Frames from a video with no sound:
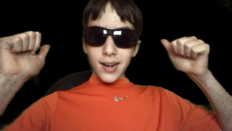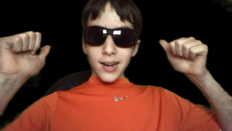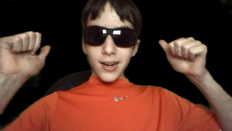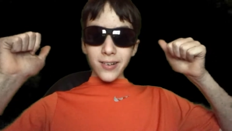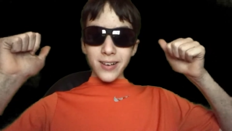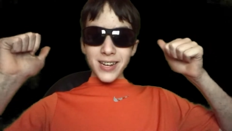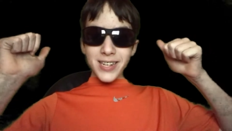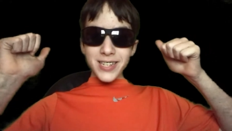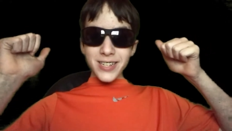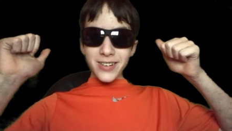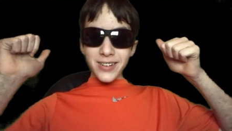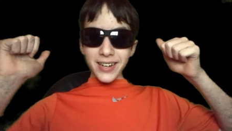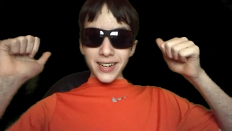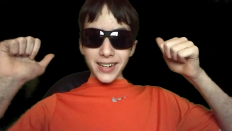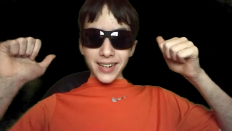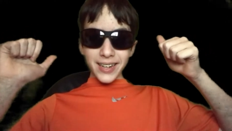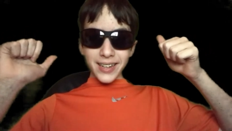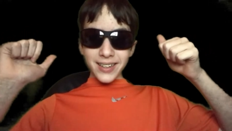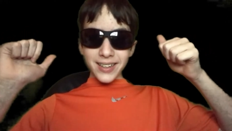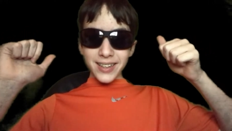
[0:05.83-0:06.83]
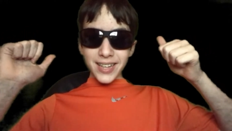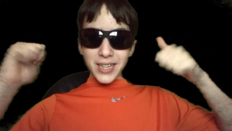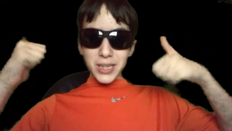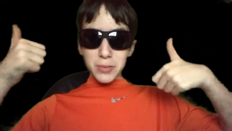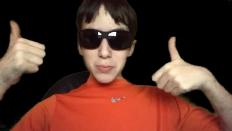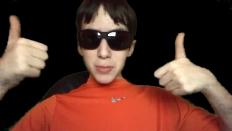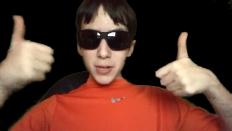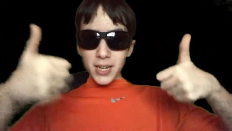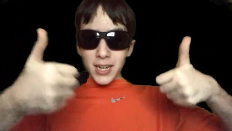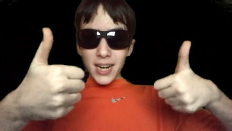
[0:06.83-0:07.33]
green screen. That's
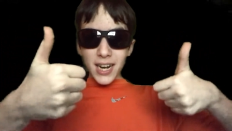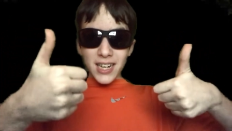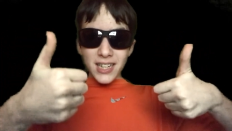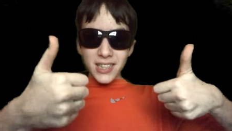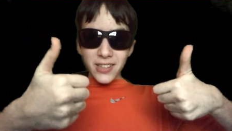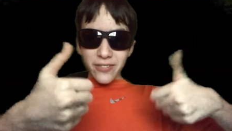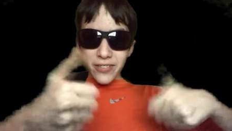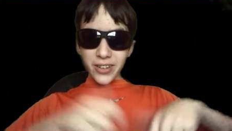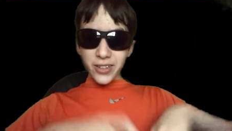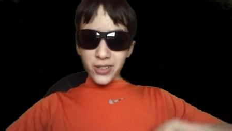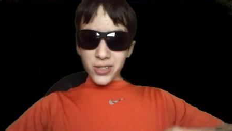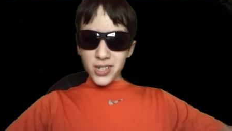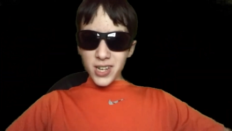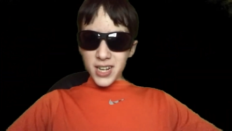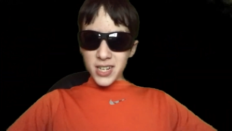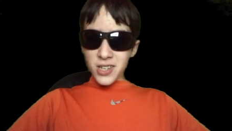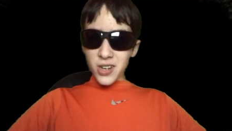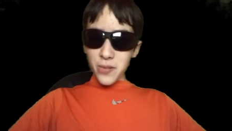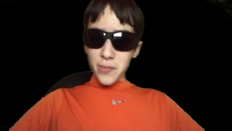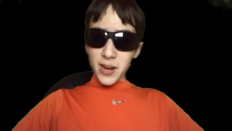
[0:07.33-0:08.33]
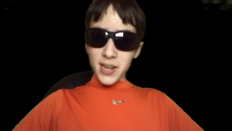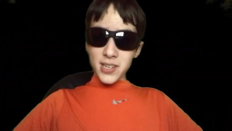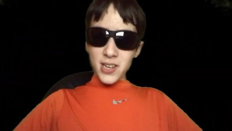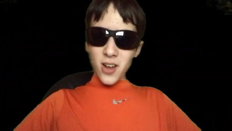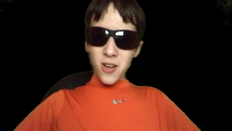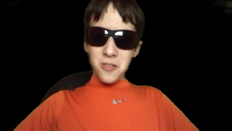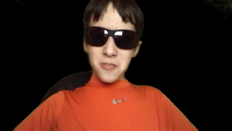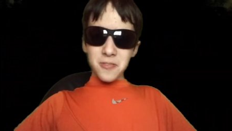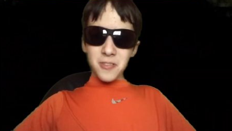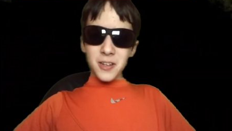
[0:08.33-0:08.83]
pretty nice if I do say so
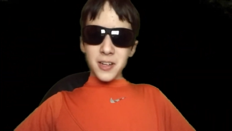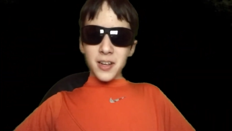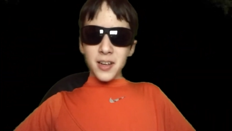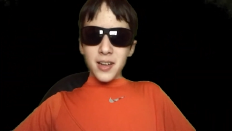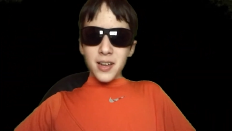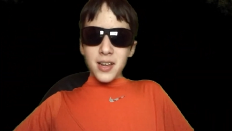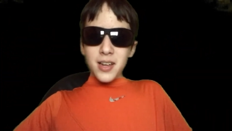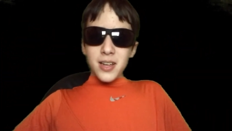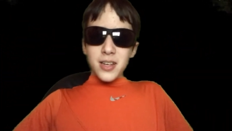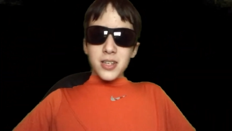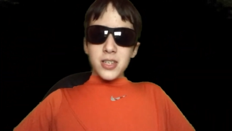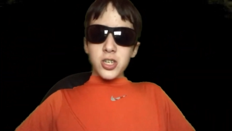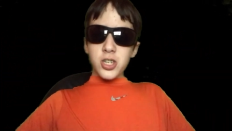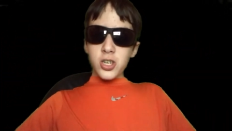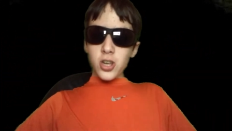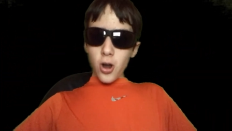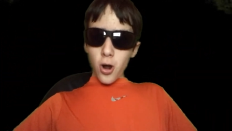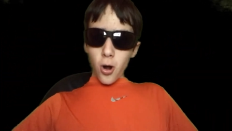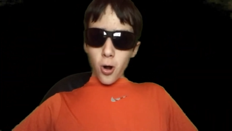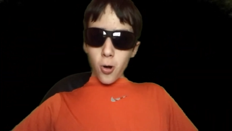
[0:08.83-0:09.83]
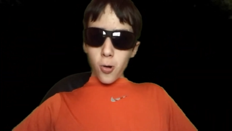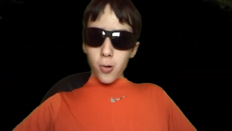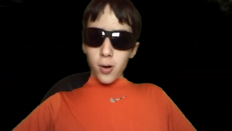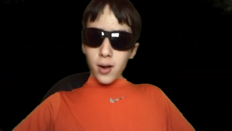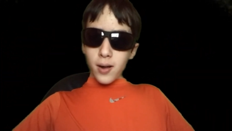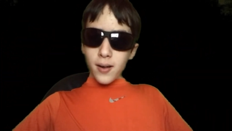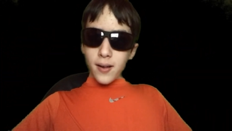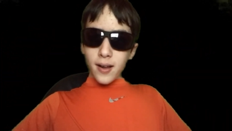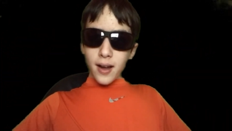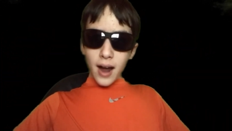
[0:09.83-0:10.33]
myself. So,
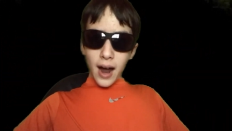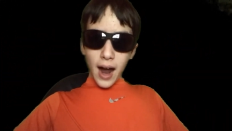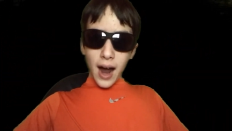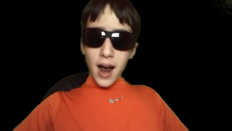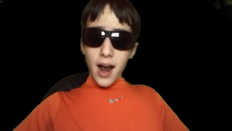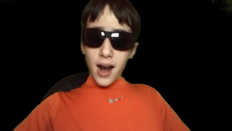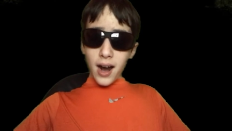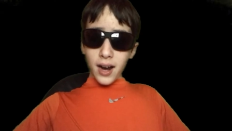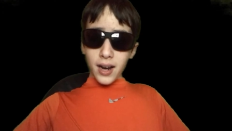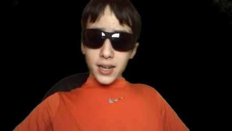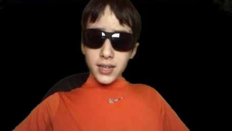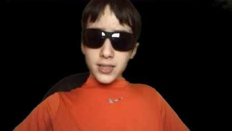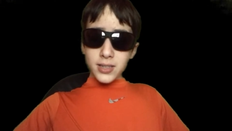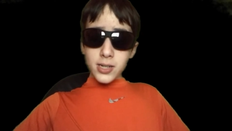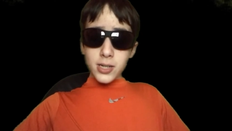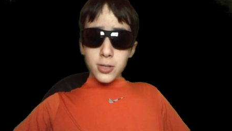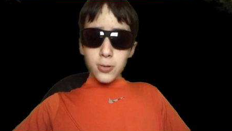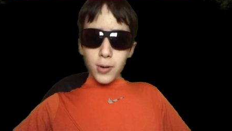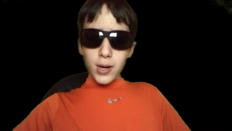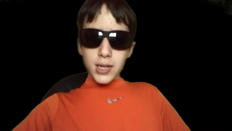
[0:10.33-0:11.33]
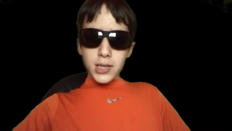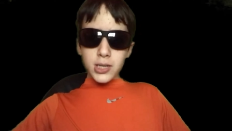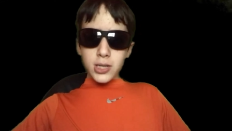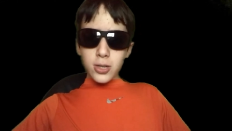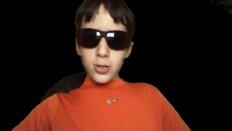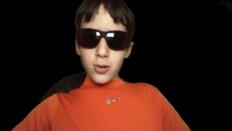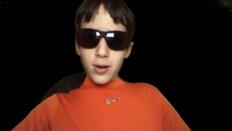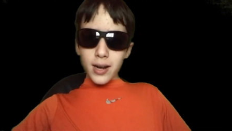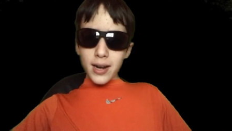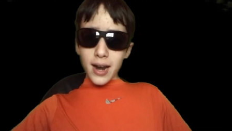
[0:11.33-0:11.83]
I just want
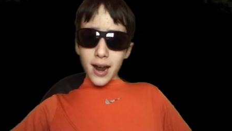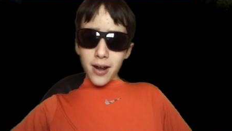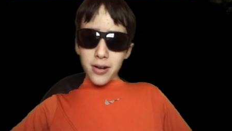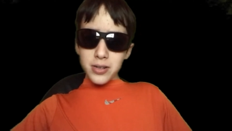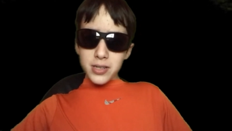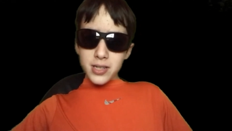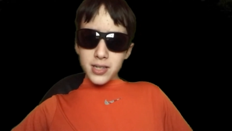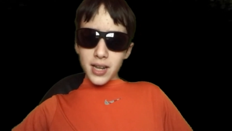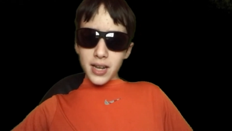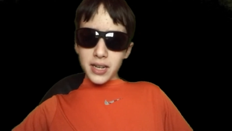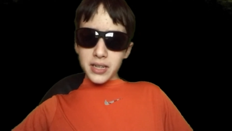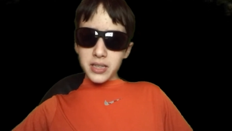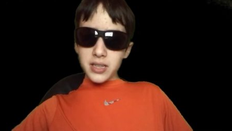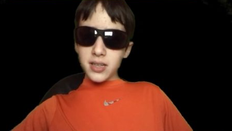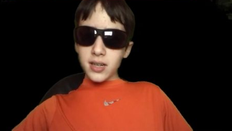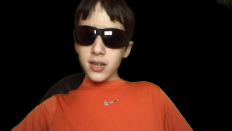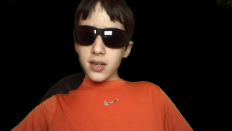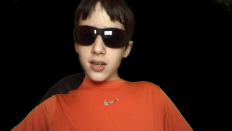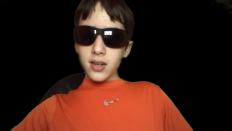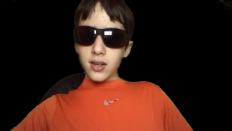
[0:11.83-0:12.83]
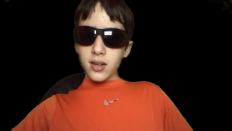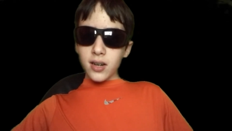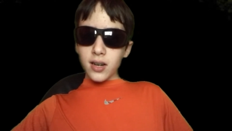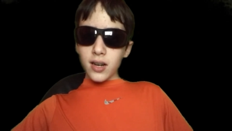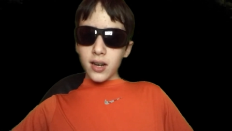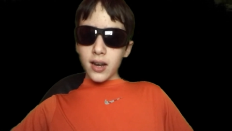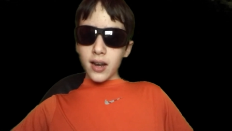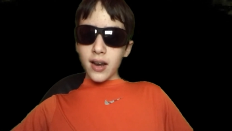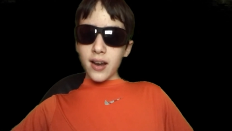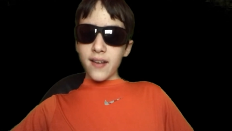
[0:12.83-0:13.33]
to announce that
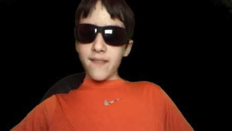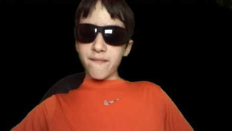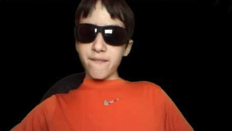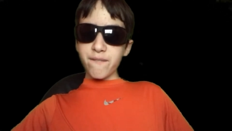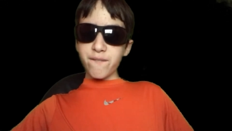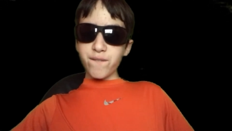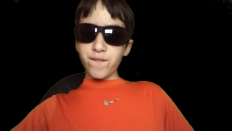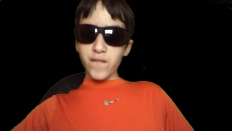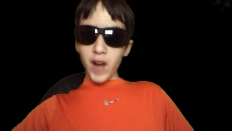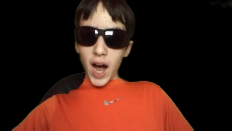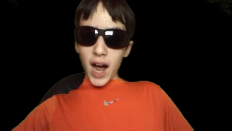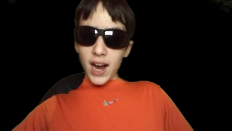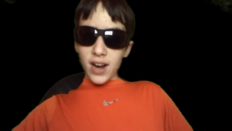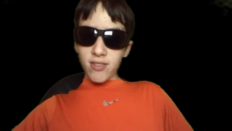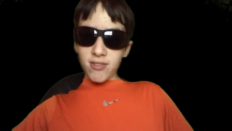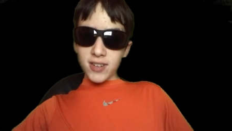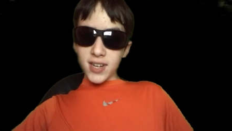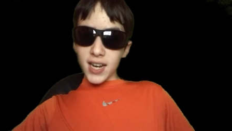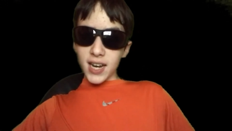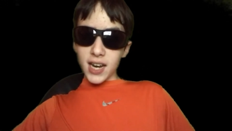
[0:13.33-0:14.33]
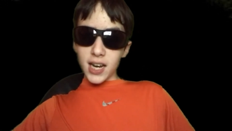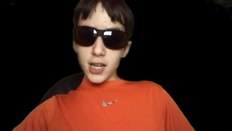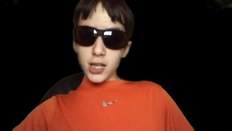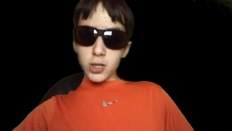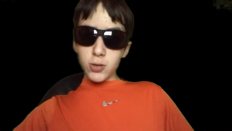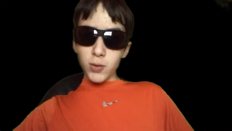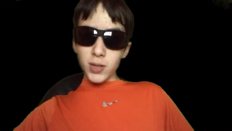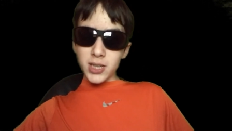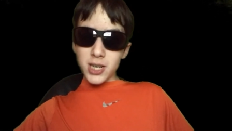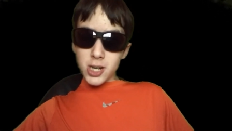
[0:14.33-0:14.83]
in five
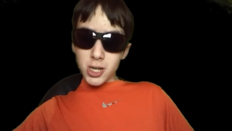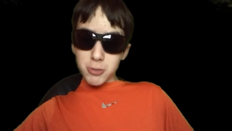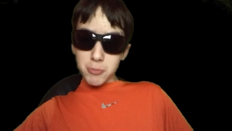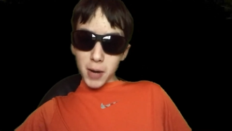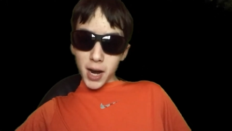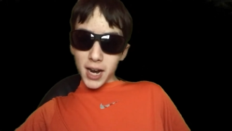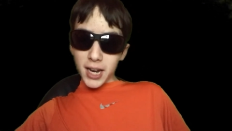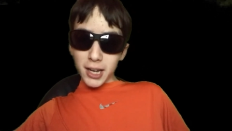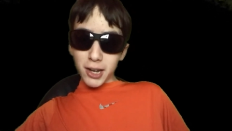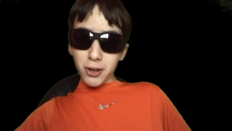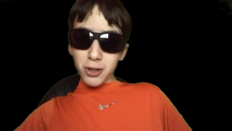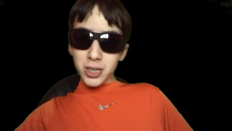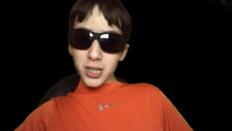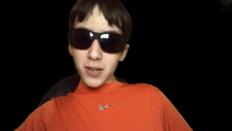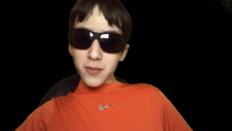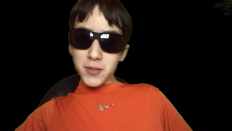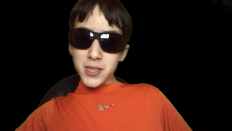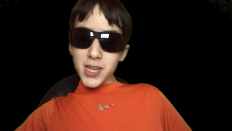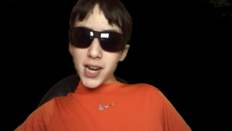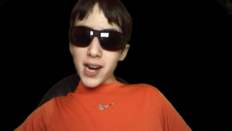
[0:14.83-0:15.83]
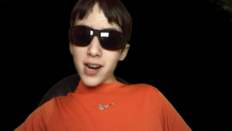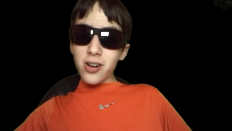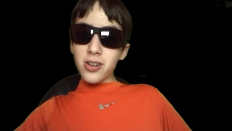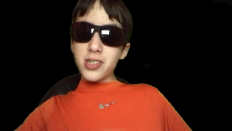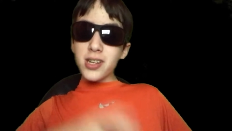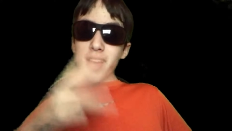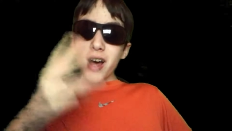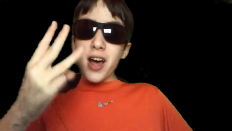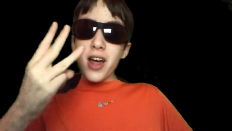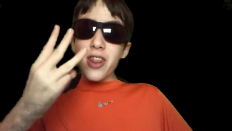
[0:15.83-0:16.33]
days, which is my YouTube
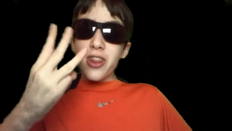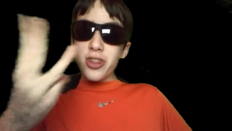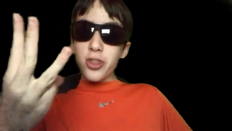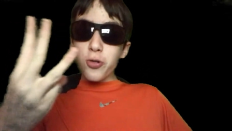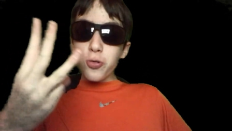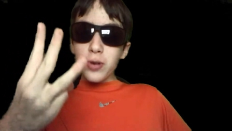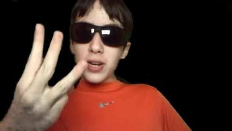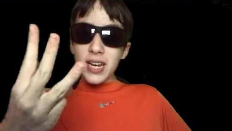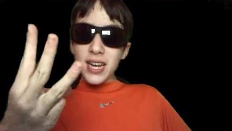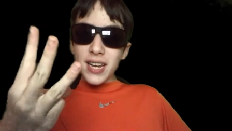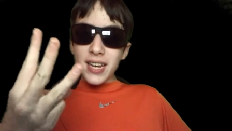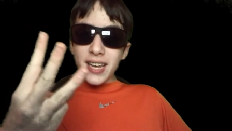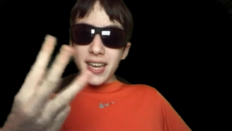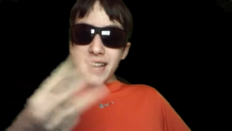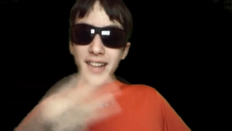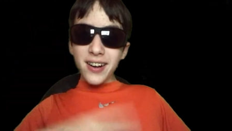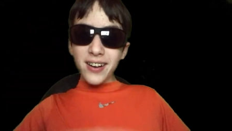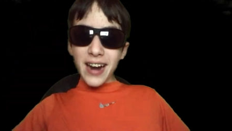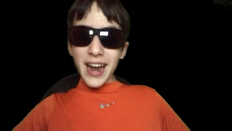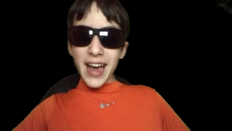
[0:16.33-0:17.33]
channel's three year